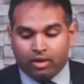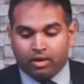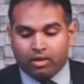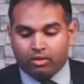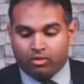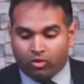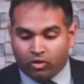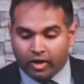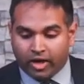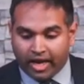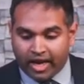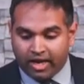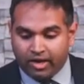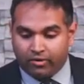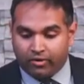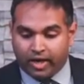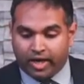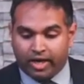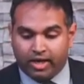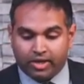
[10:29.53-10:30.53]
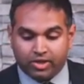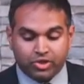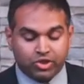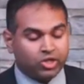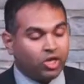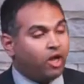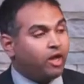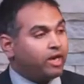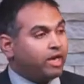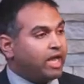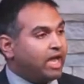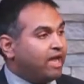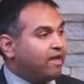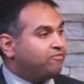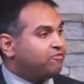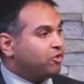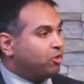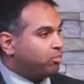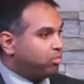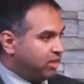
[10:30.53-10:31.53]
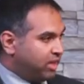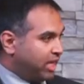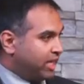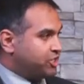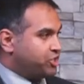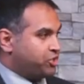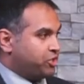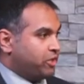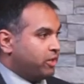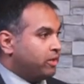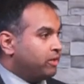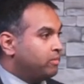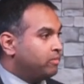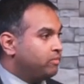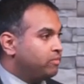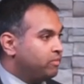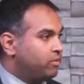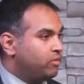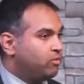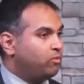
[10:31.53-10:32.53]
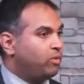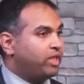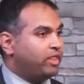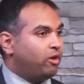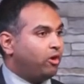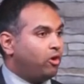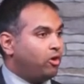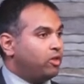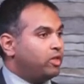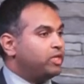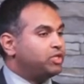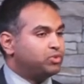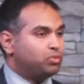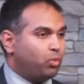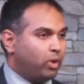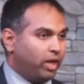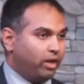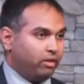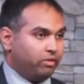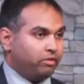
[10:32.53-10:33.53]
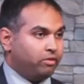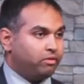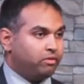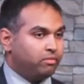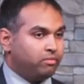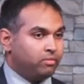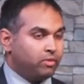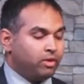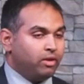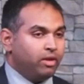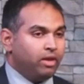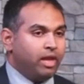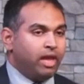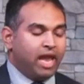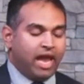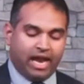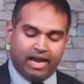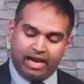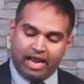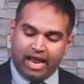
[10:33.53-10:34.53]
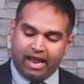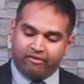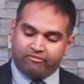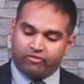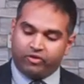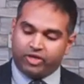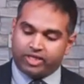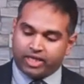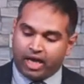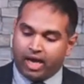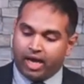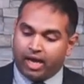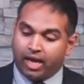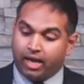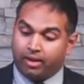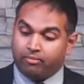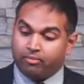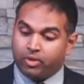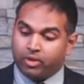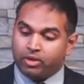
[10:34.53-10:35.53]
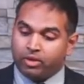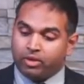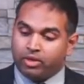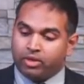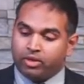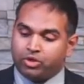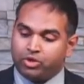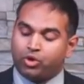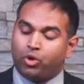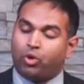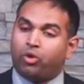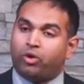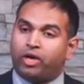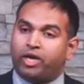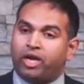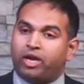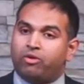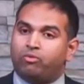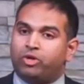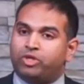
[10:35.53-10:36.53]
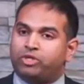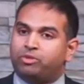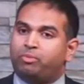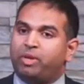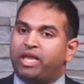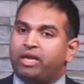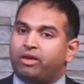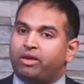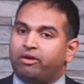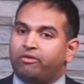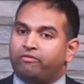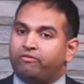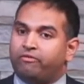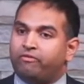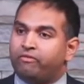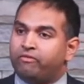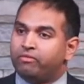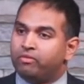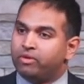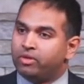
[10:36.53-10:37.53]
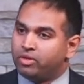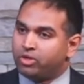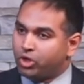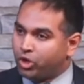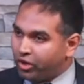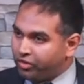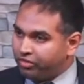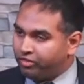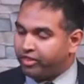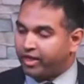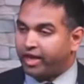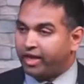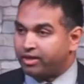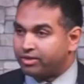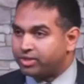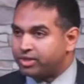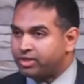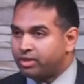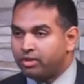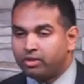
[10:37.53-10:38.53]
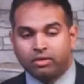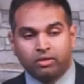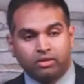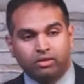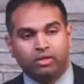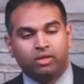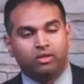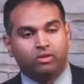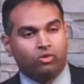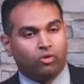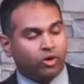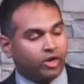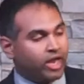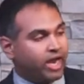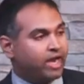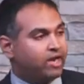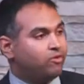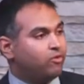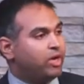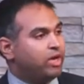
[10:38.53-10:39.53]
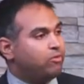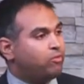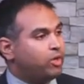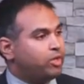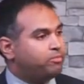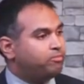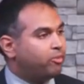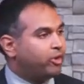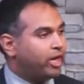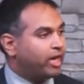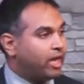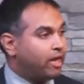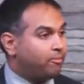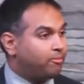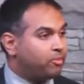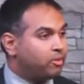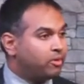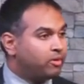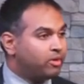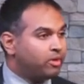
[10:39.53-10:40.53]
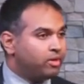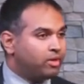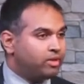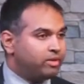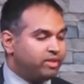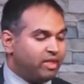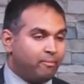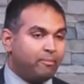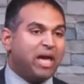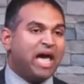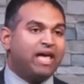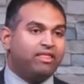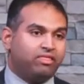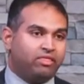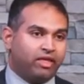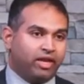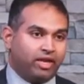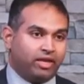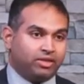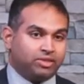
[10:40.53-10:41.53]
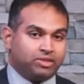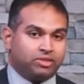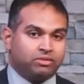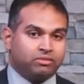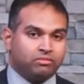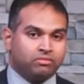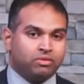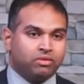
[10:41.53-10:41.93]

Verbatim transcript: Lord Henry sought after pleasure with all his wealth. And every time Dorian would speak of good things, Lord Henry would bring up the bad things